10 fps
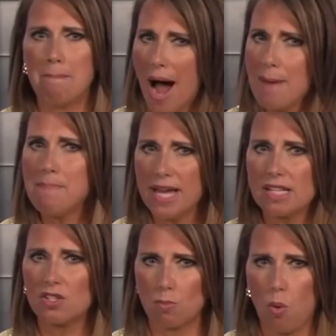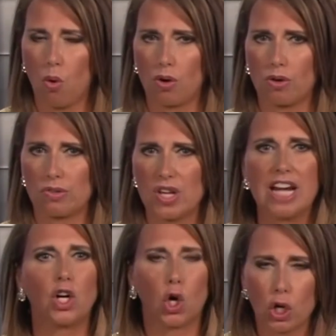my biggest supporters,
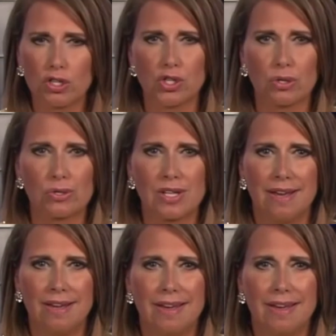encouragers,